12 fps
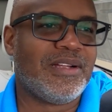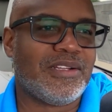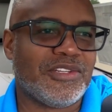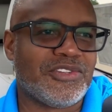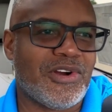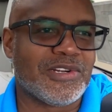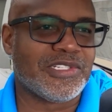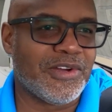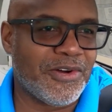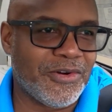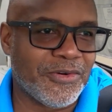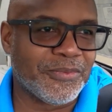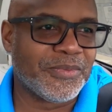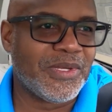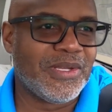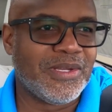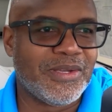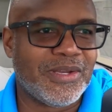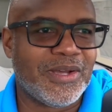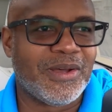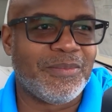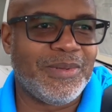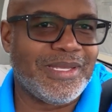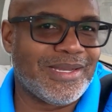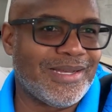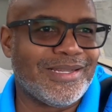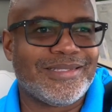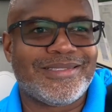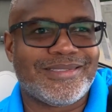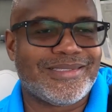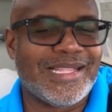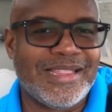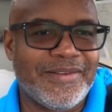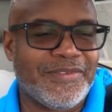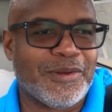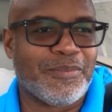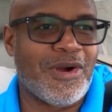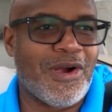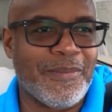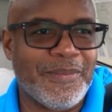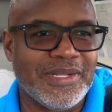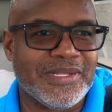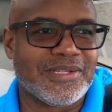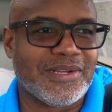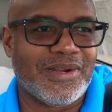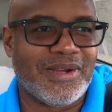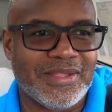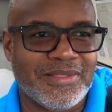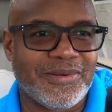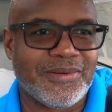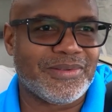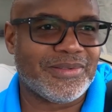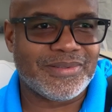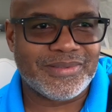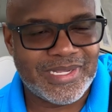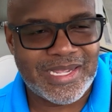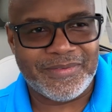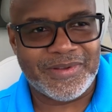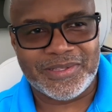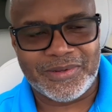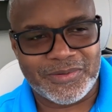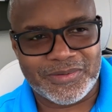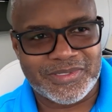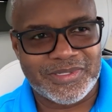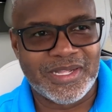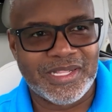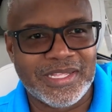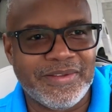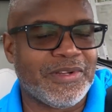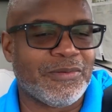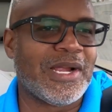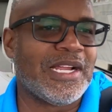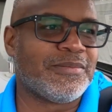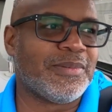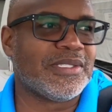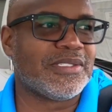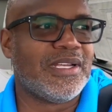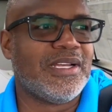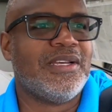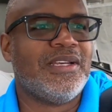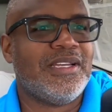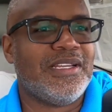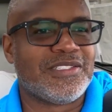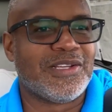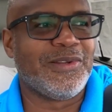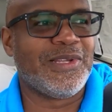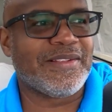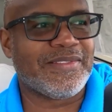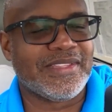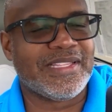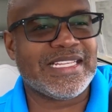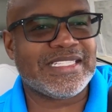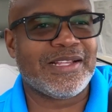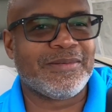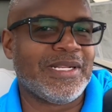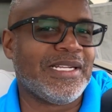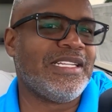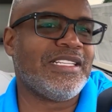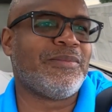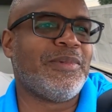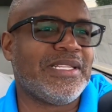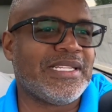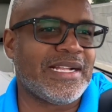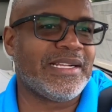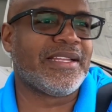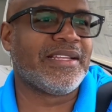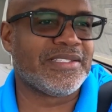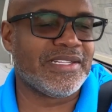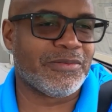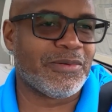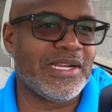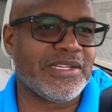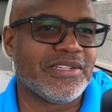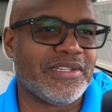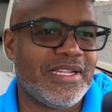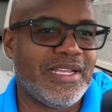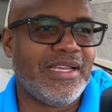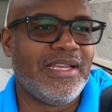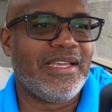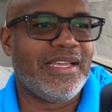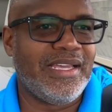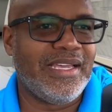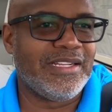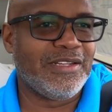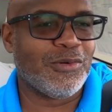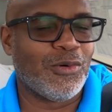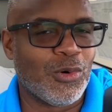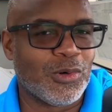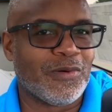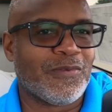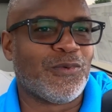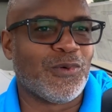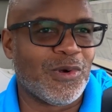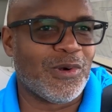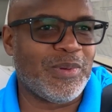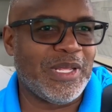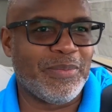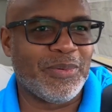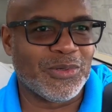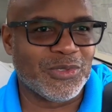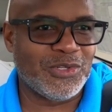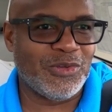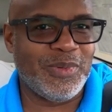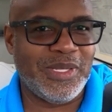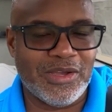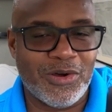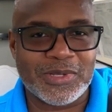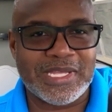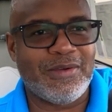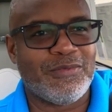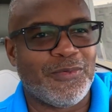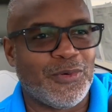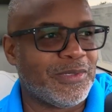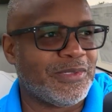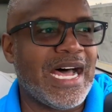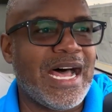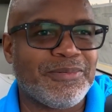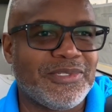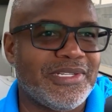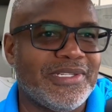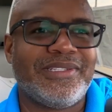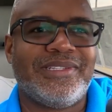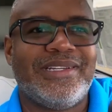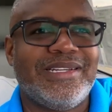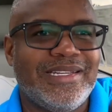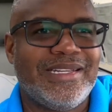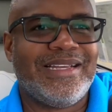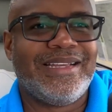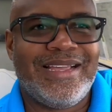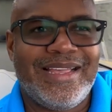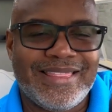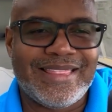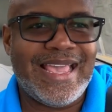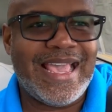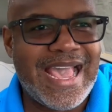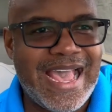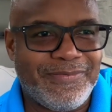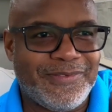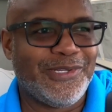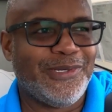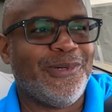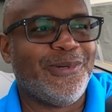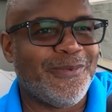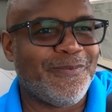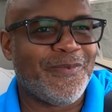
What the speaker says: to charge at home because they live in apartments or have other living arrangements, and so you have to. That's something that needs to be taken into consideration. And in order for people to be okay with full adoption, it has to